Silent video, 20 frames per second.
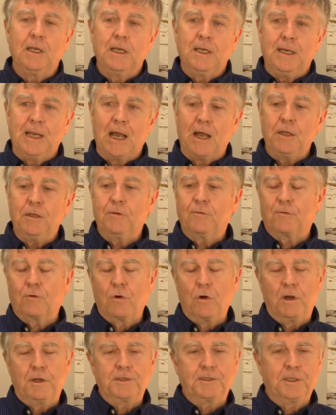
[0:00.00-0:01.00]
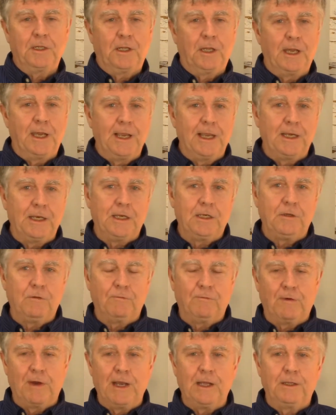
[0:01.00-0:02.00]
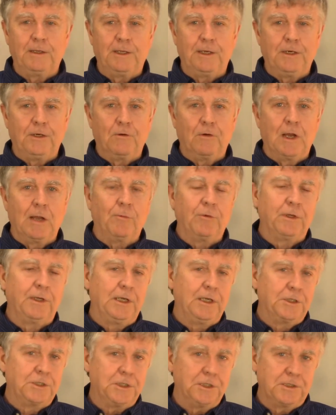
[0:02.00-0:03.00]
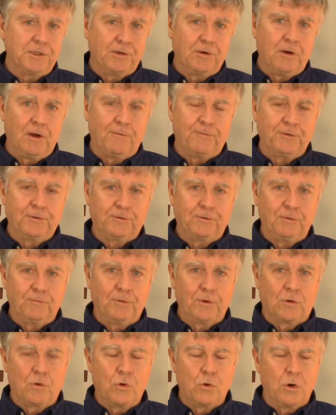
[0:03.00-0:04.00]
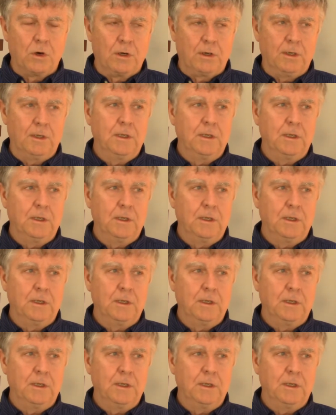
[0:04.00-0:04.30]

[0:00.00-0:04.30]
now you've crossed the line and you've violated your obligations as an officer of the court.